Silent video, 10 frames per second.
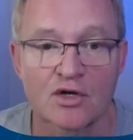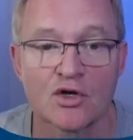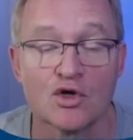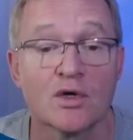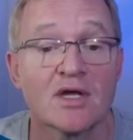
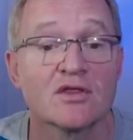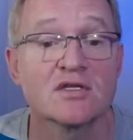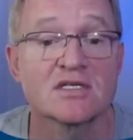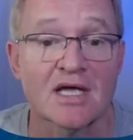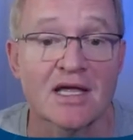You get the
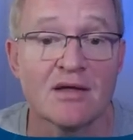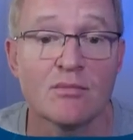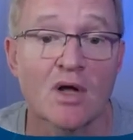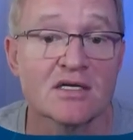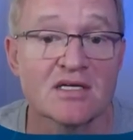same
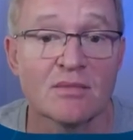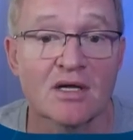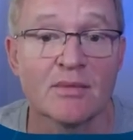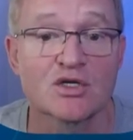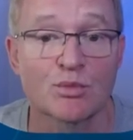
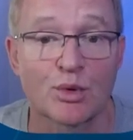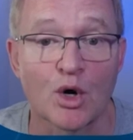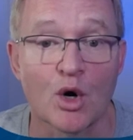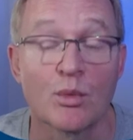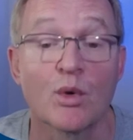90mm
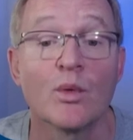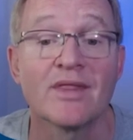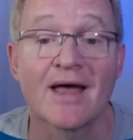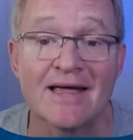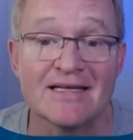probe
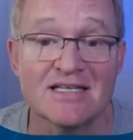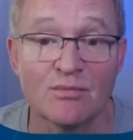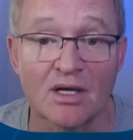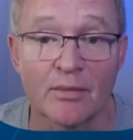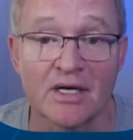with
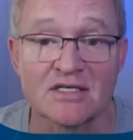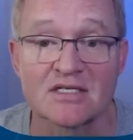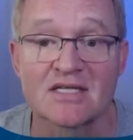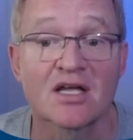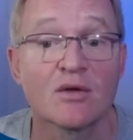80mm
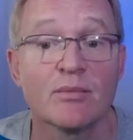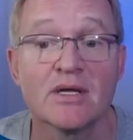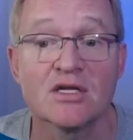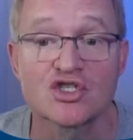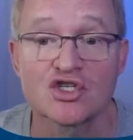that can be
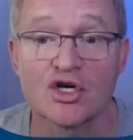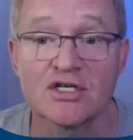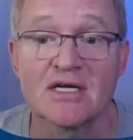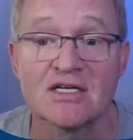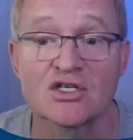inserted
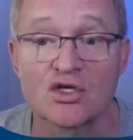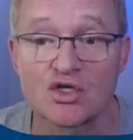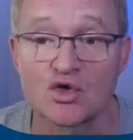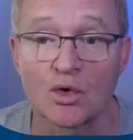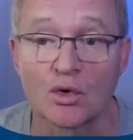into the
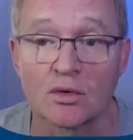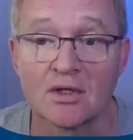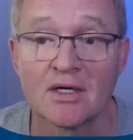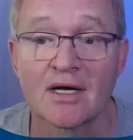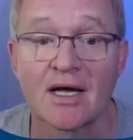soil
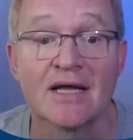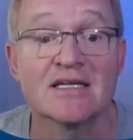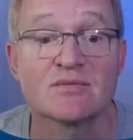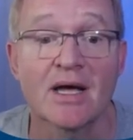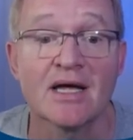and is
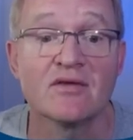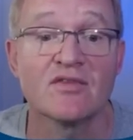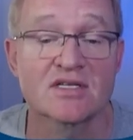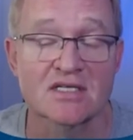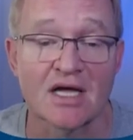made of the
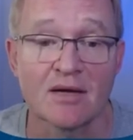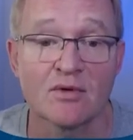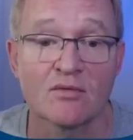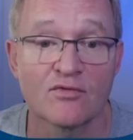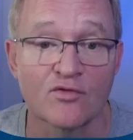same
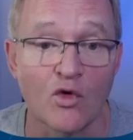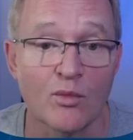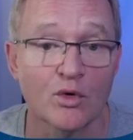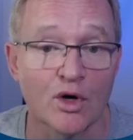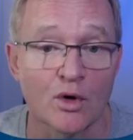
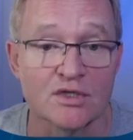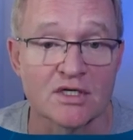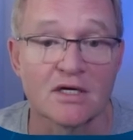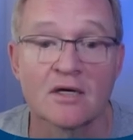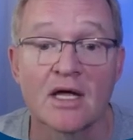conformal
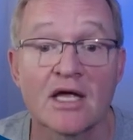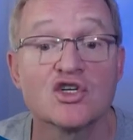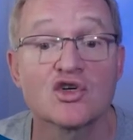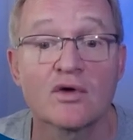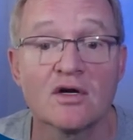coating,
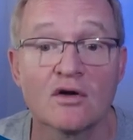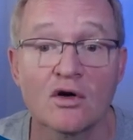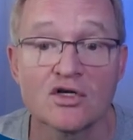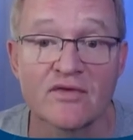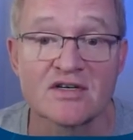ensuring
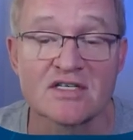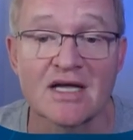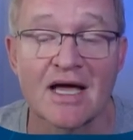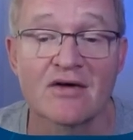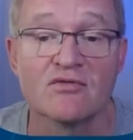longevity
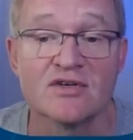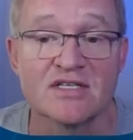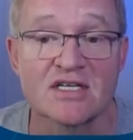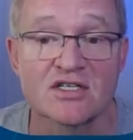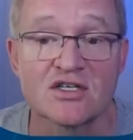and
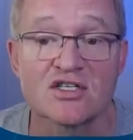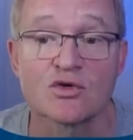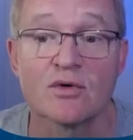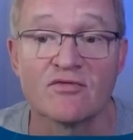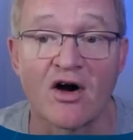resistance to
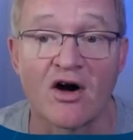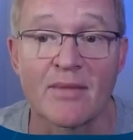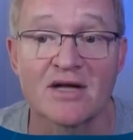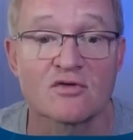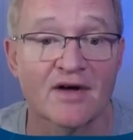
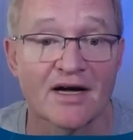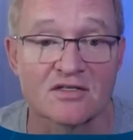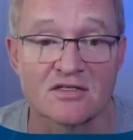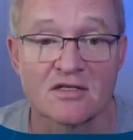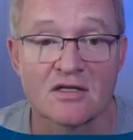environmental
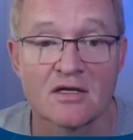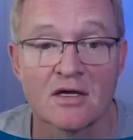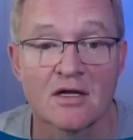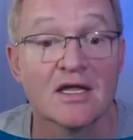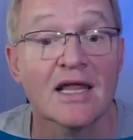factors.
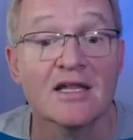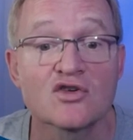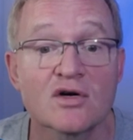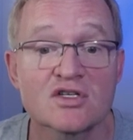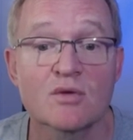The
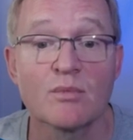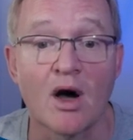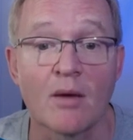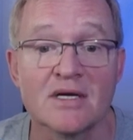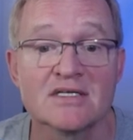electronics
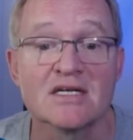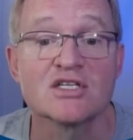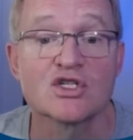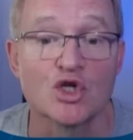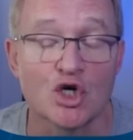compartment is
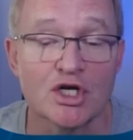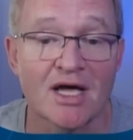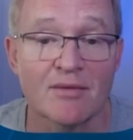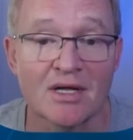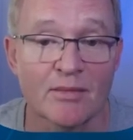
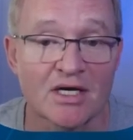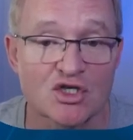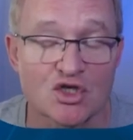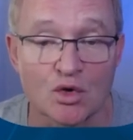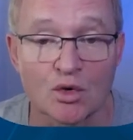38mm
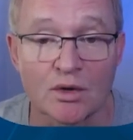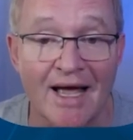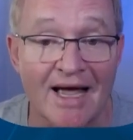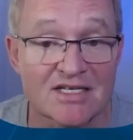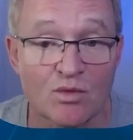tall,
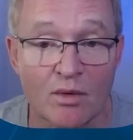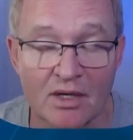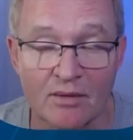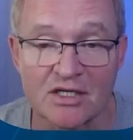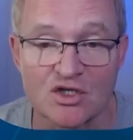
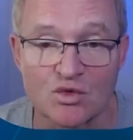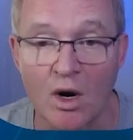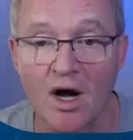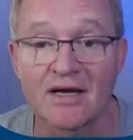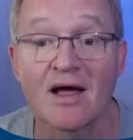81mm
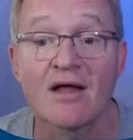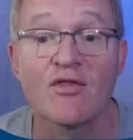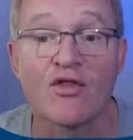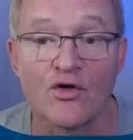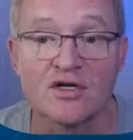wide and
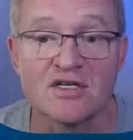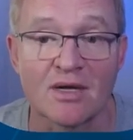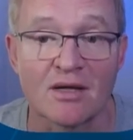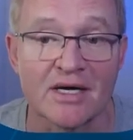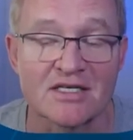
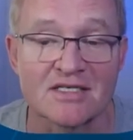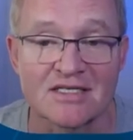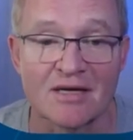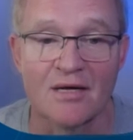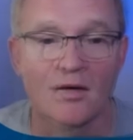30mm
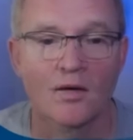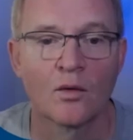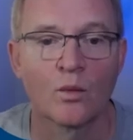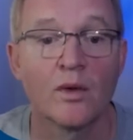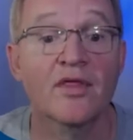deep,
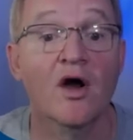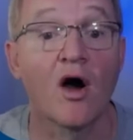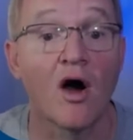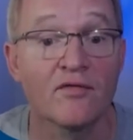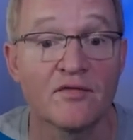with
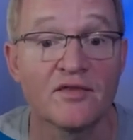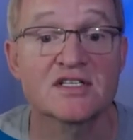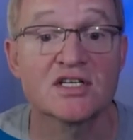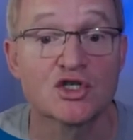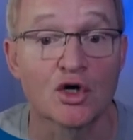half of this
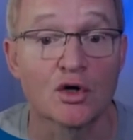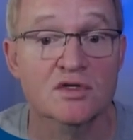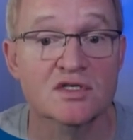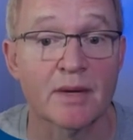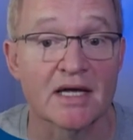internal
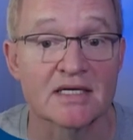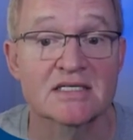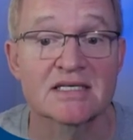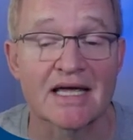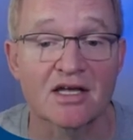space
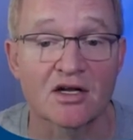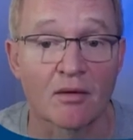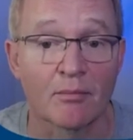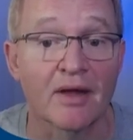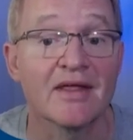taken
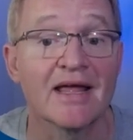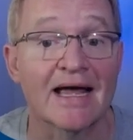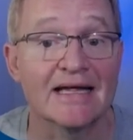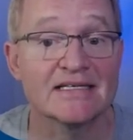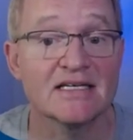up by the
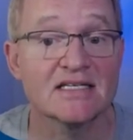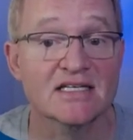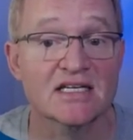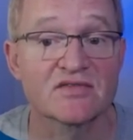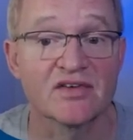
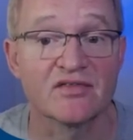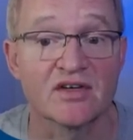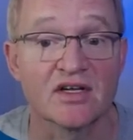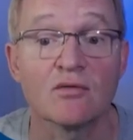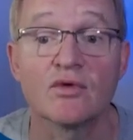
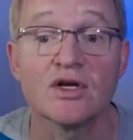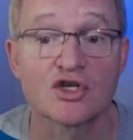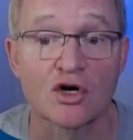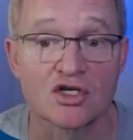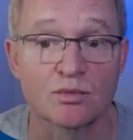18650
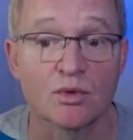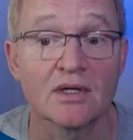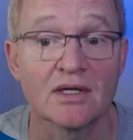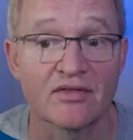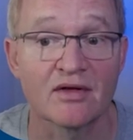rechargeable
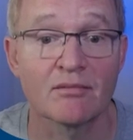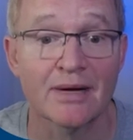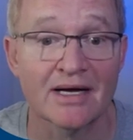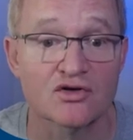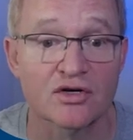lithium
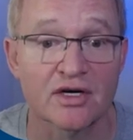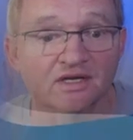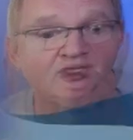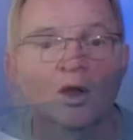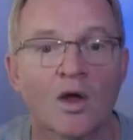battery,
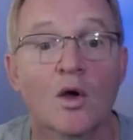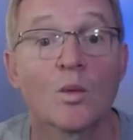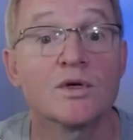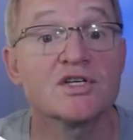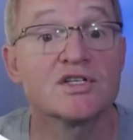
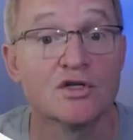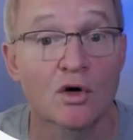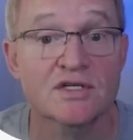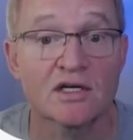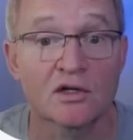which is not
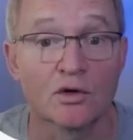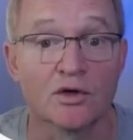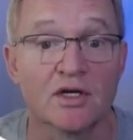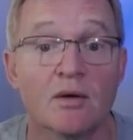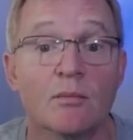
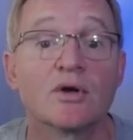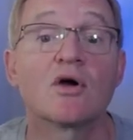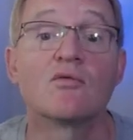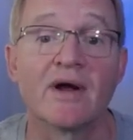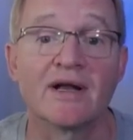included but are
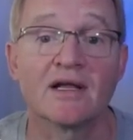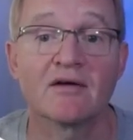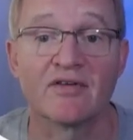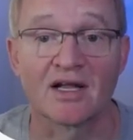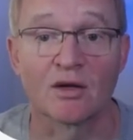readily
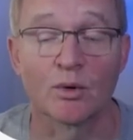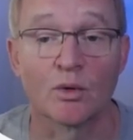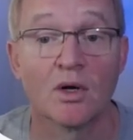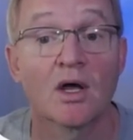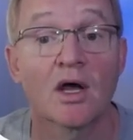available,
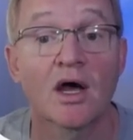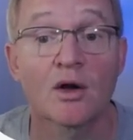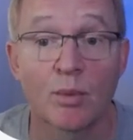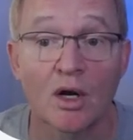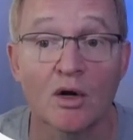and
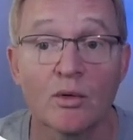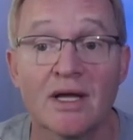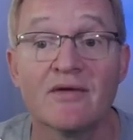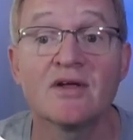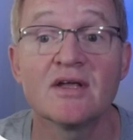Apollo
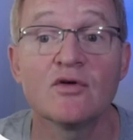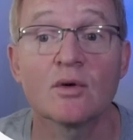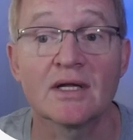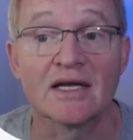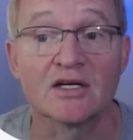even give you a
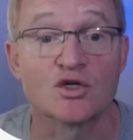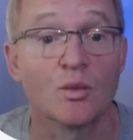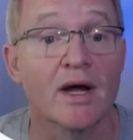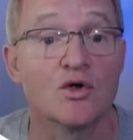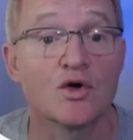link to where
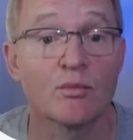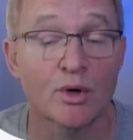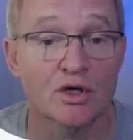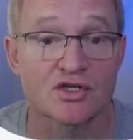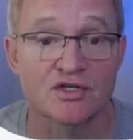you can
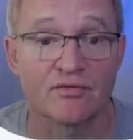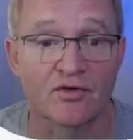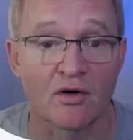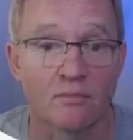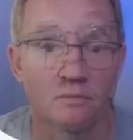purchase them from.